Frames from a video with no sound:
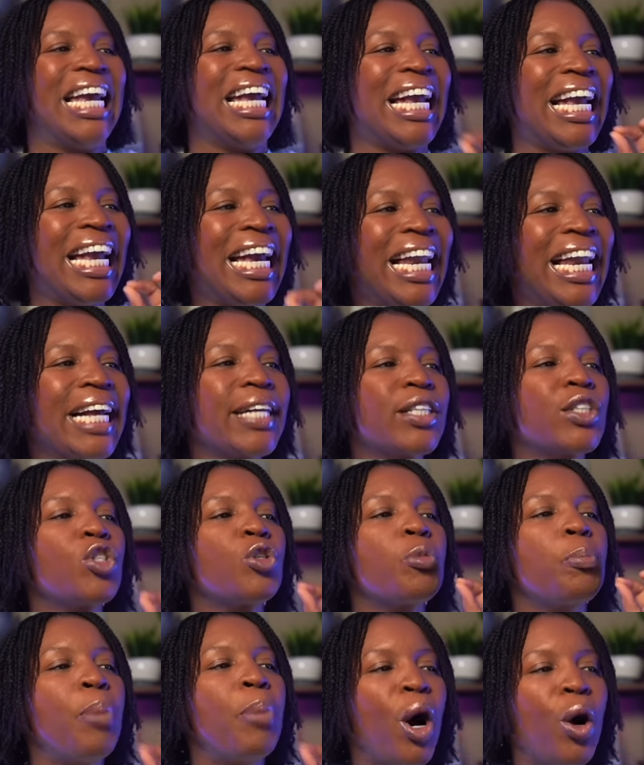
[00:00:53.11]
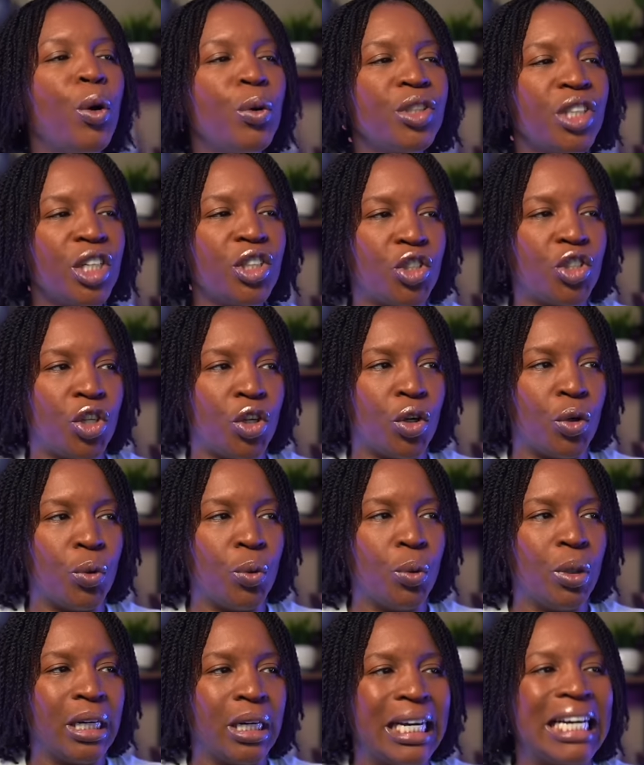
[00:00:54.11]
It exposes
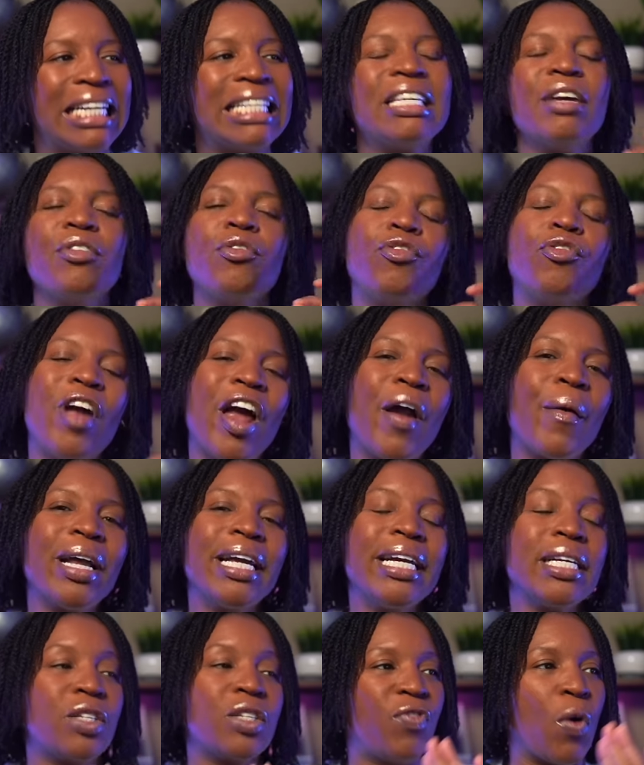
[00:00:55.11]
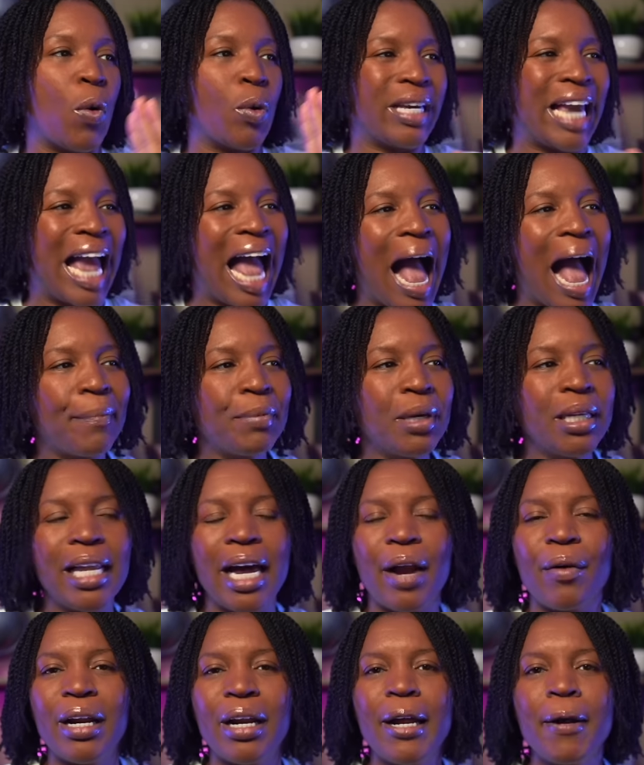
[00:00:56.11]
you to various
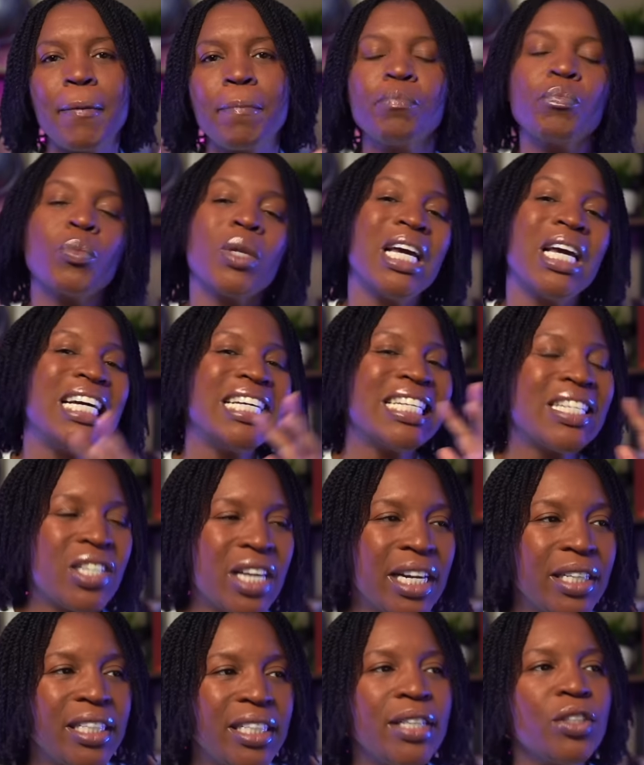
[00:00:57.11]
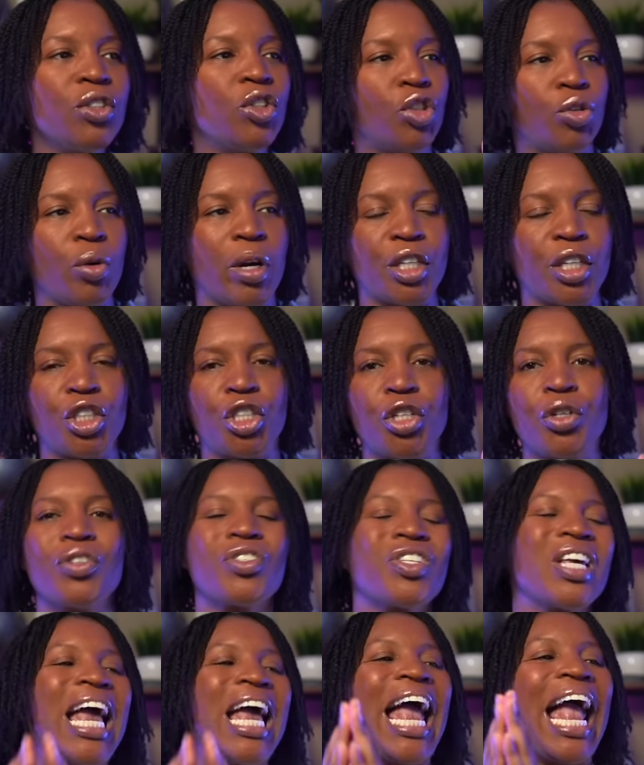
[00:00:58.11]
vocabulary, sentence
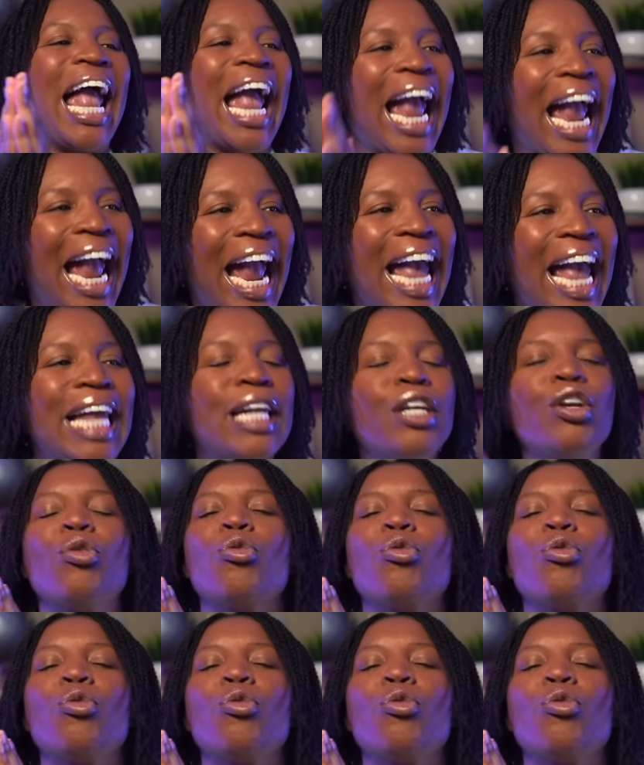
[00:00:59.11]
structures, and